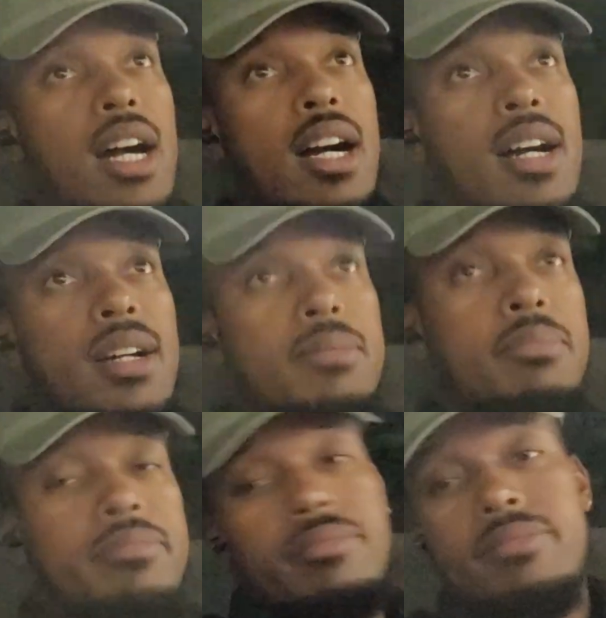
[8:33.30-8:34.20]
Um,
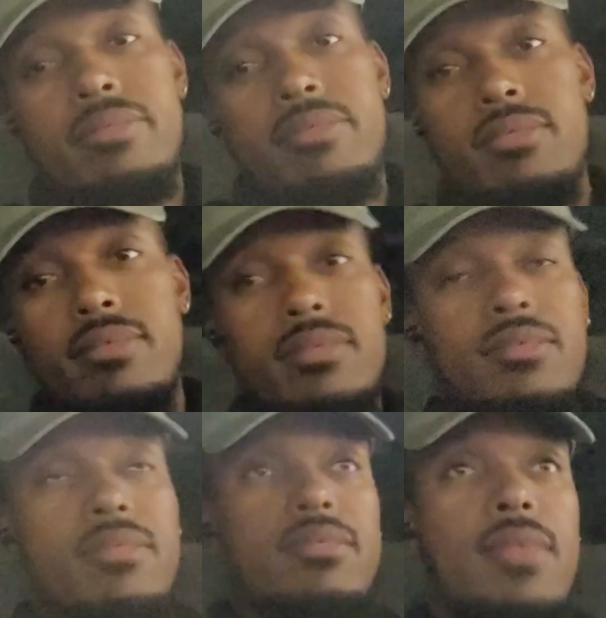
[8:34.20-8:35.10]

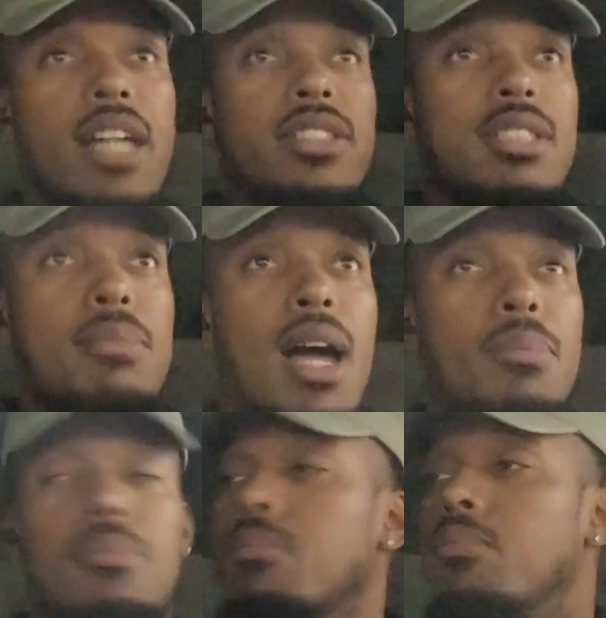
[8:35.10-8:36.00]
that's just
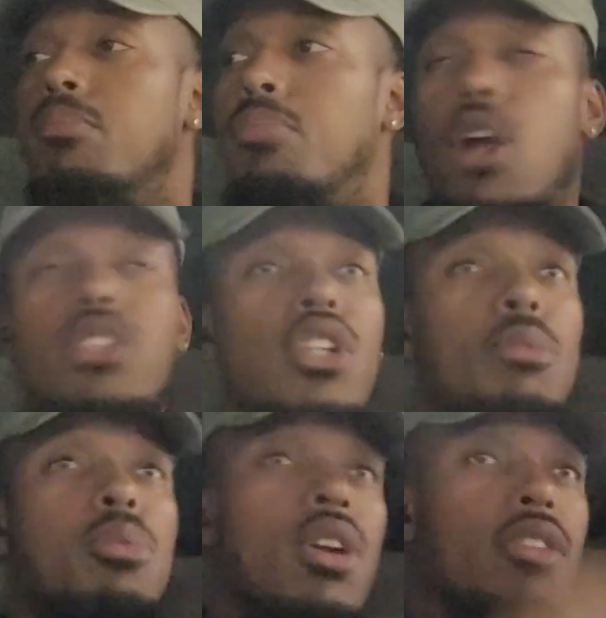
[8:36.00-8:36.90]
my
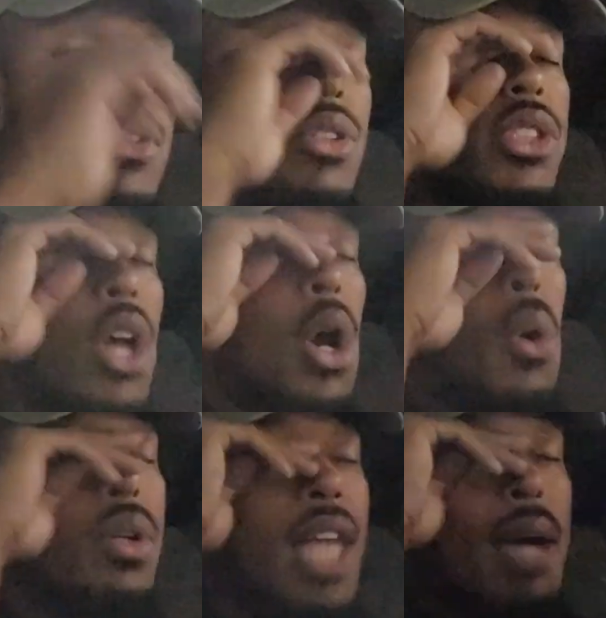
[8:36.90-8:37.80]
personal point of view. So with